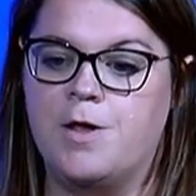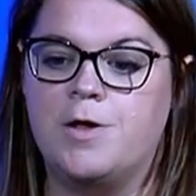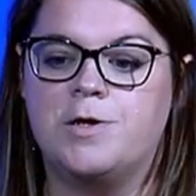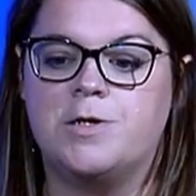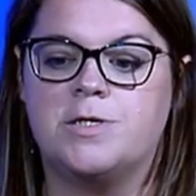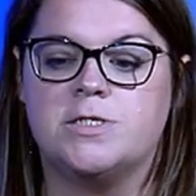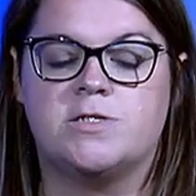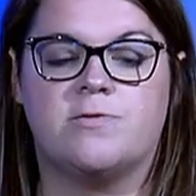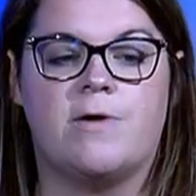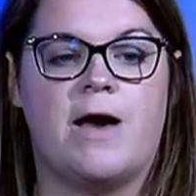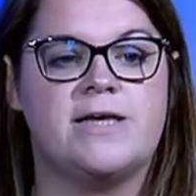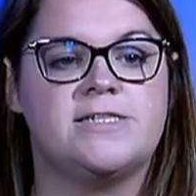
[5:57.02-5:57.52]

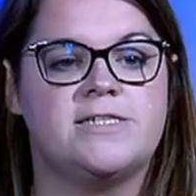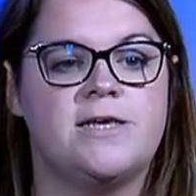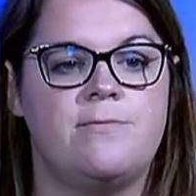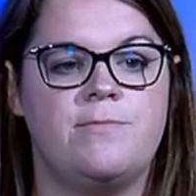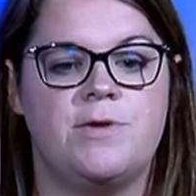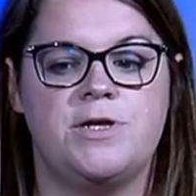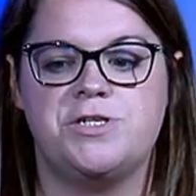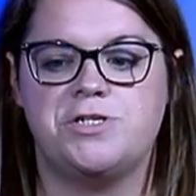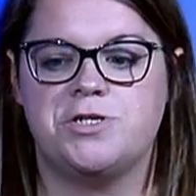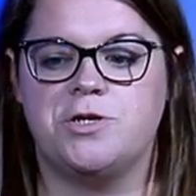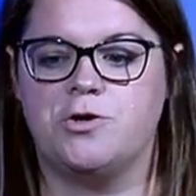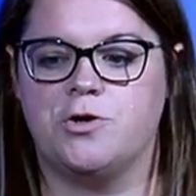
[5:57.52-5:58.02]
So as I
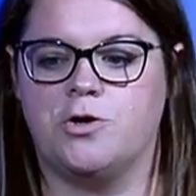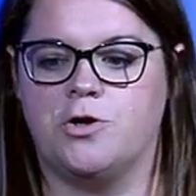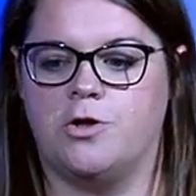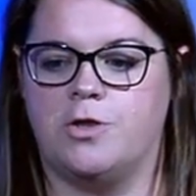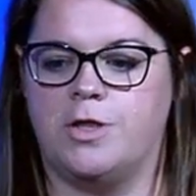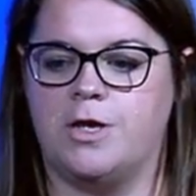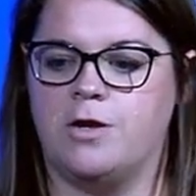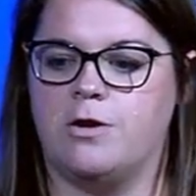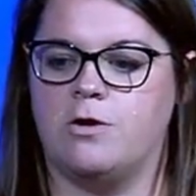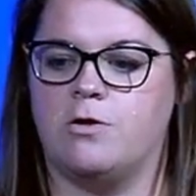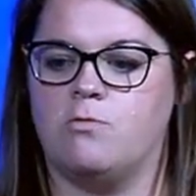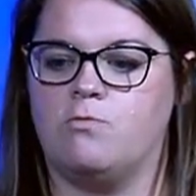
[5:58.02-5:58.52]
mentioned
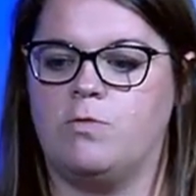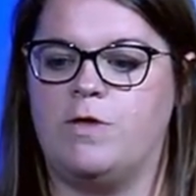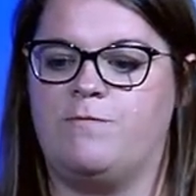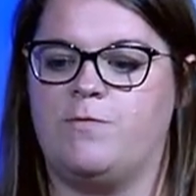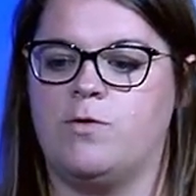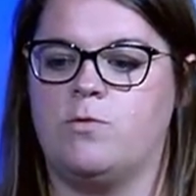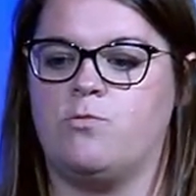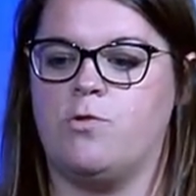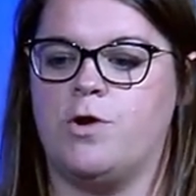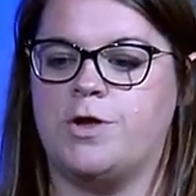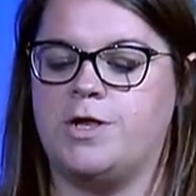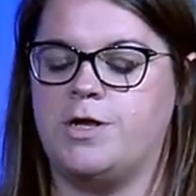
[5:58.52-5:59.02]
earlier, we've
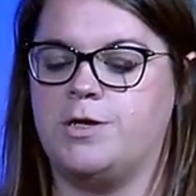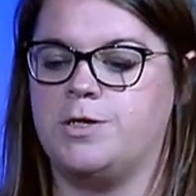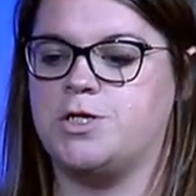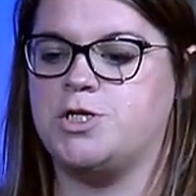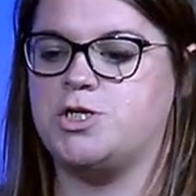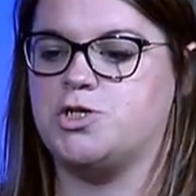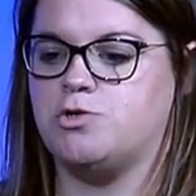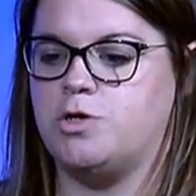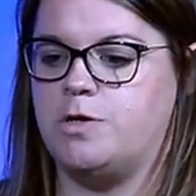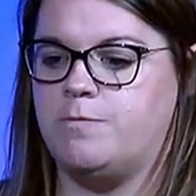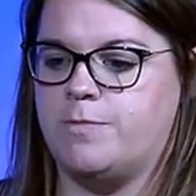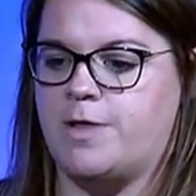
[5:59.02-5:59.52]
been working to
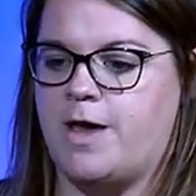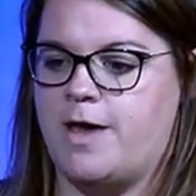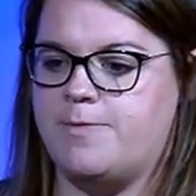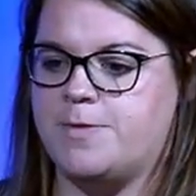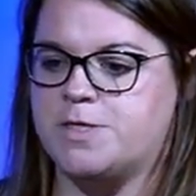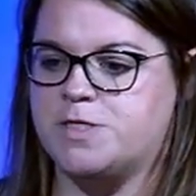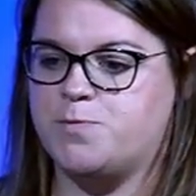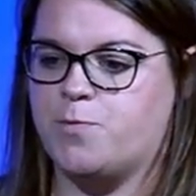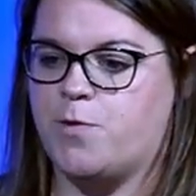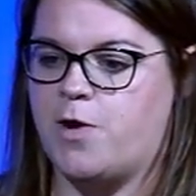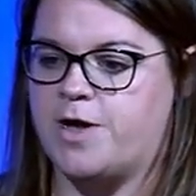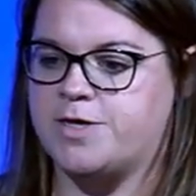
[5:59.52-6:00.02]
streamline
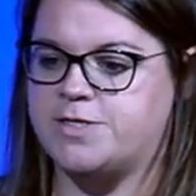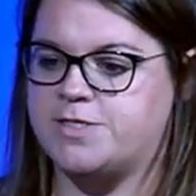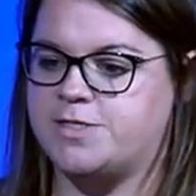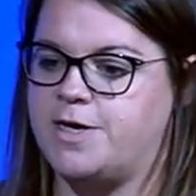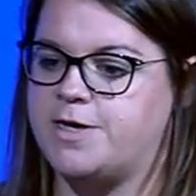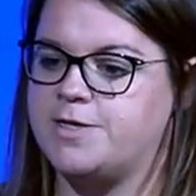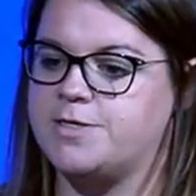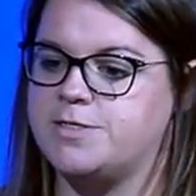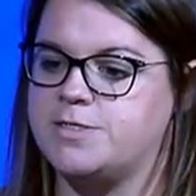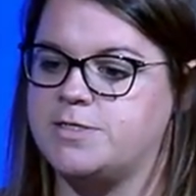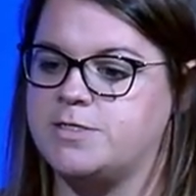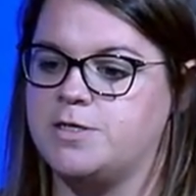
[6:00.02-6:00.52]
this
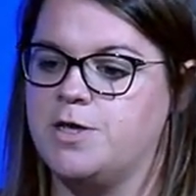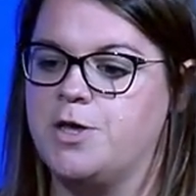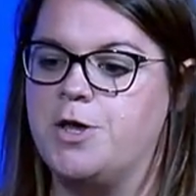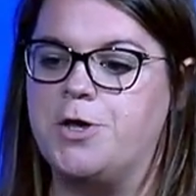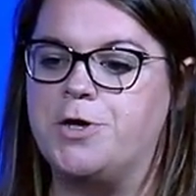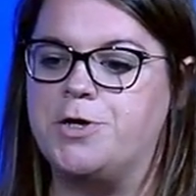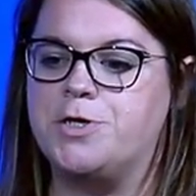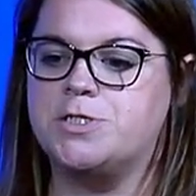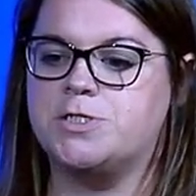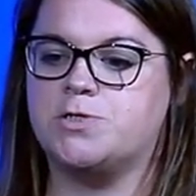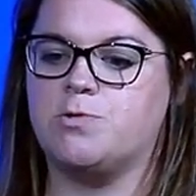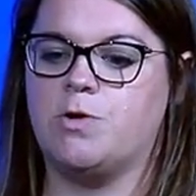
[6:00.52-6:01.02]
process.
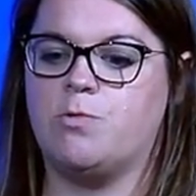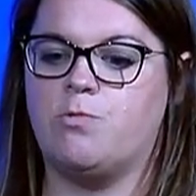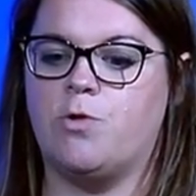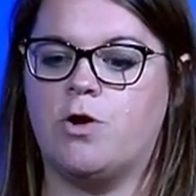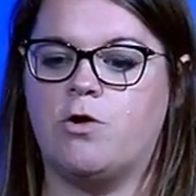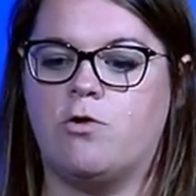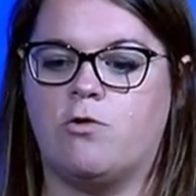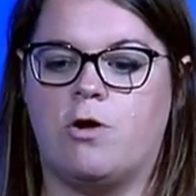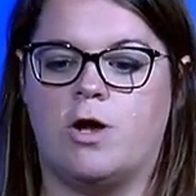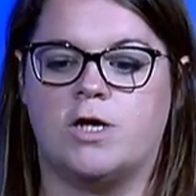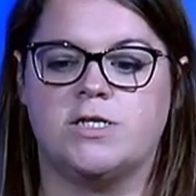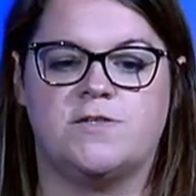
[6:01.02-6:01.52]
So we work
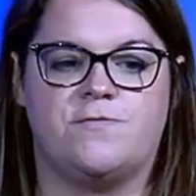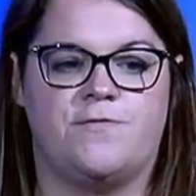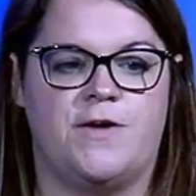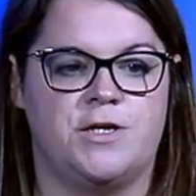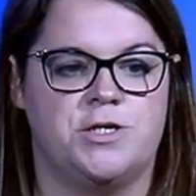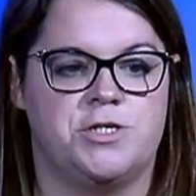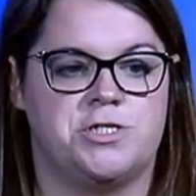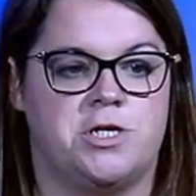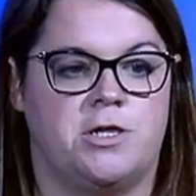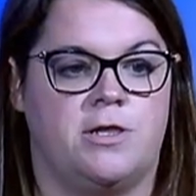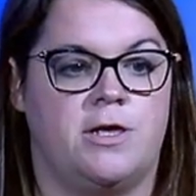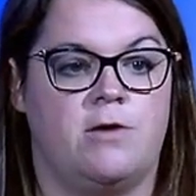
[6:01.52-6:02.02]

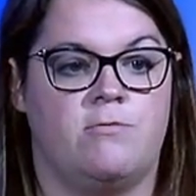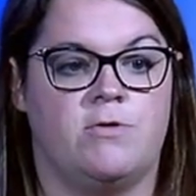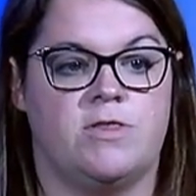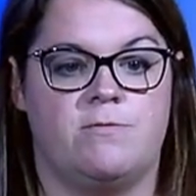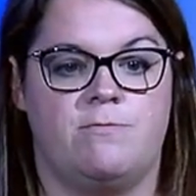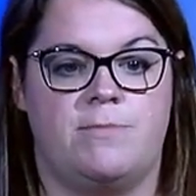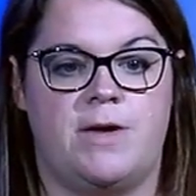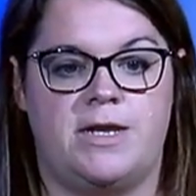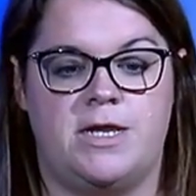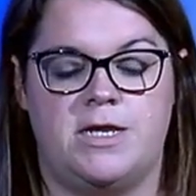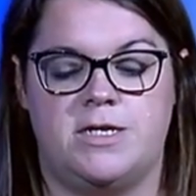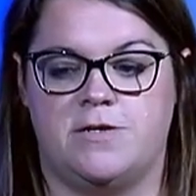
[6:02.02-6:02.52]
cross-functionally with
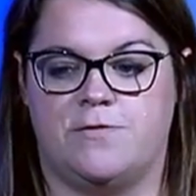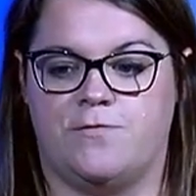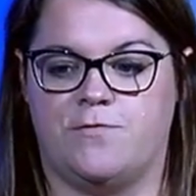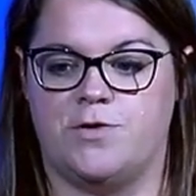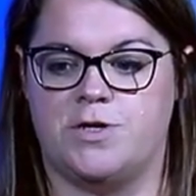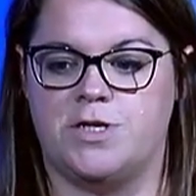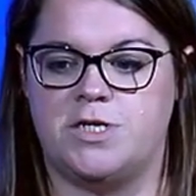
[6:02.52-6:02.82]
many different